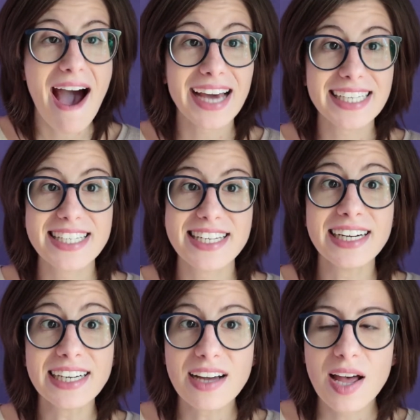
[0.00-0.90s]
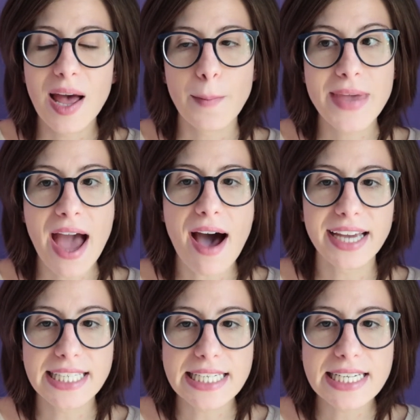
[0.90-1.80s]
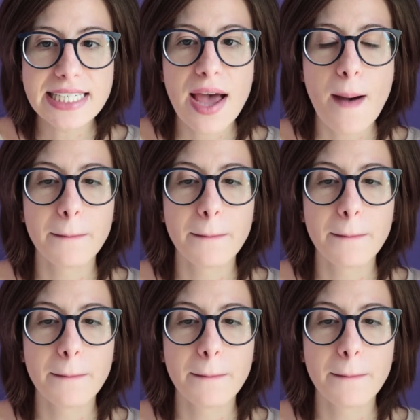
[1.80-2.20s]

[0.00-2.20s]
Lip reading: idea behind it,